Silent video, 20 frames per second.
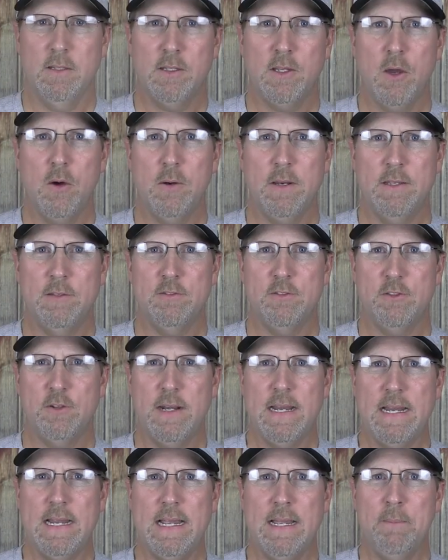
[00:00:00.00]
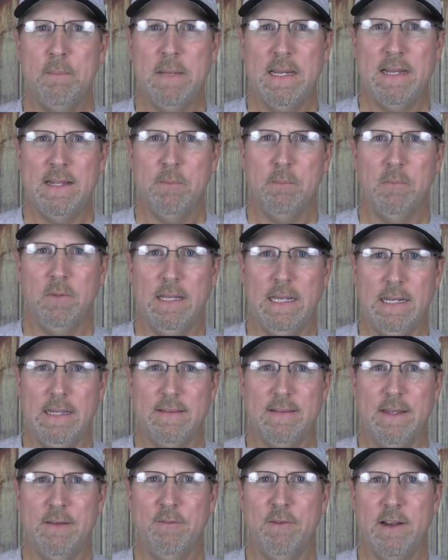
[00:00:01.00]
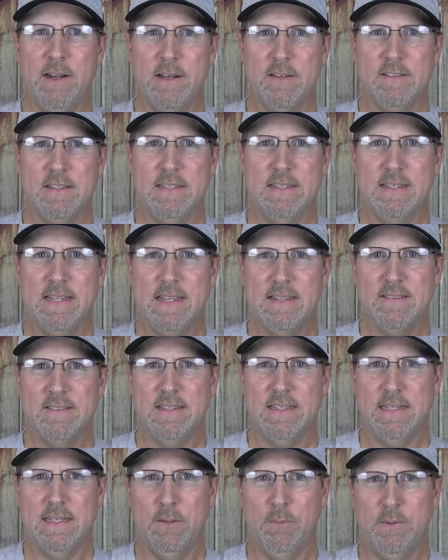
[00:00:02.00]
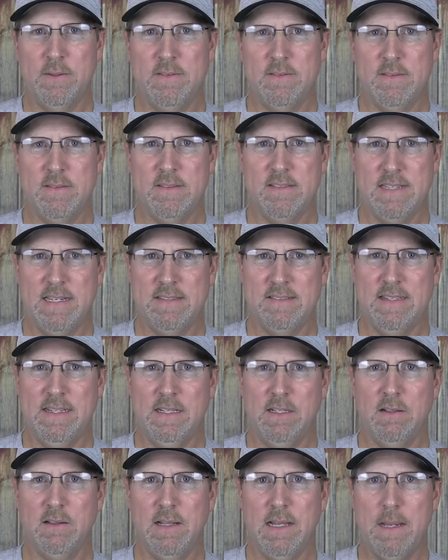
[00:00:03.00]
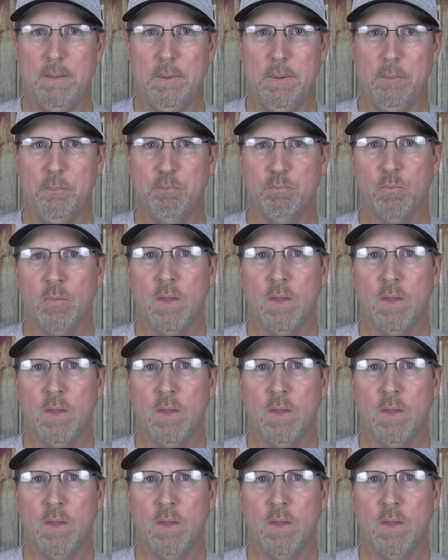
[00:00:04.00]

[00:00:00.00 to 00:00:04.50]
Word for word: The coat is straight and medium length and varies in density with season and climate.